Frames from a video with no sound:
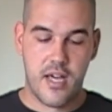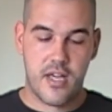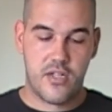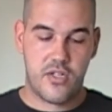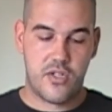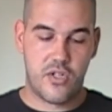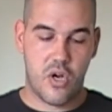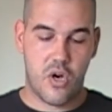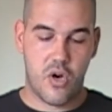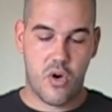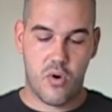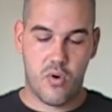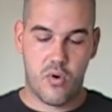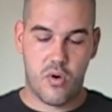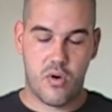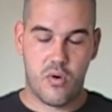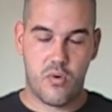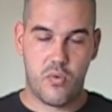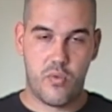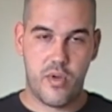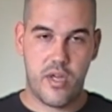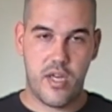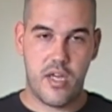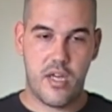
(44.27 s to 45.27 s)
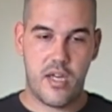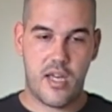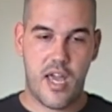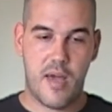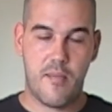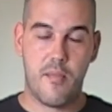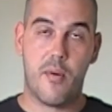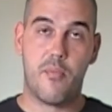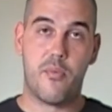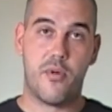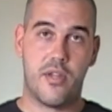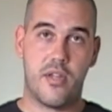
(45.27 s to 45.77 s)
So we
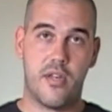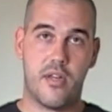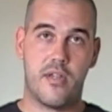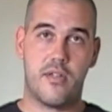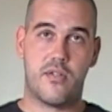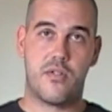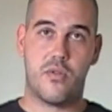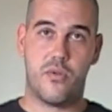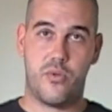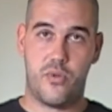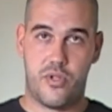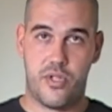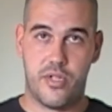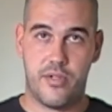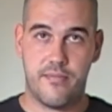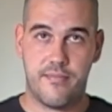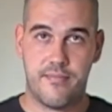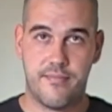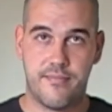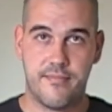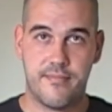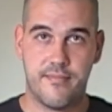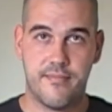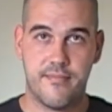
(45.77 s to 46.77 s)
came up with a solution.